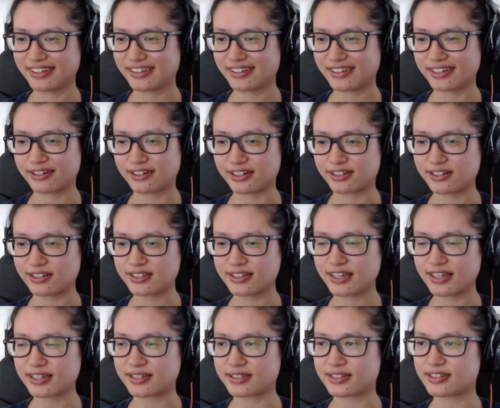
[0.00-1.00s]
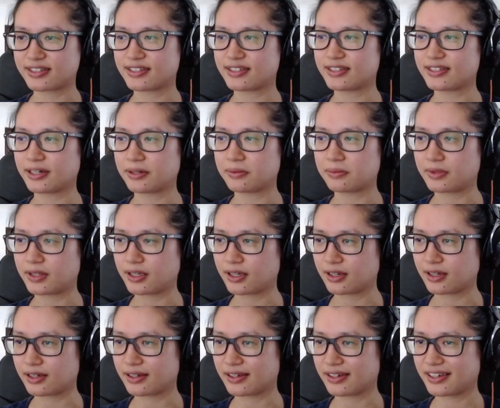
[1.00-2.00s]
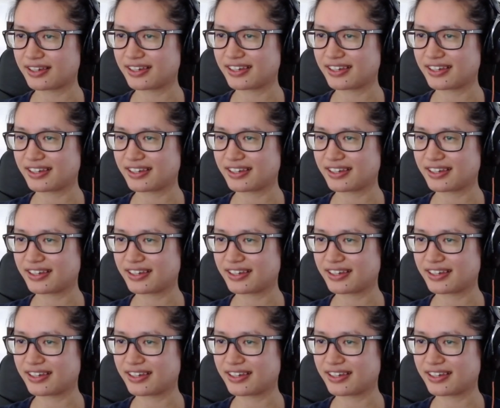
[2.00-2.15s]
God, just say something.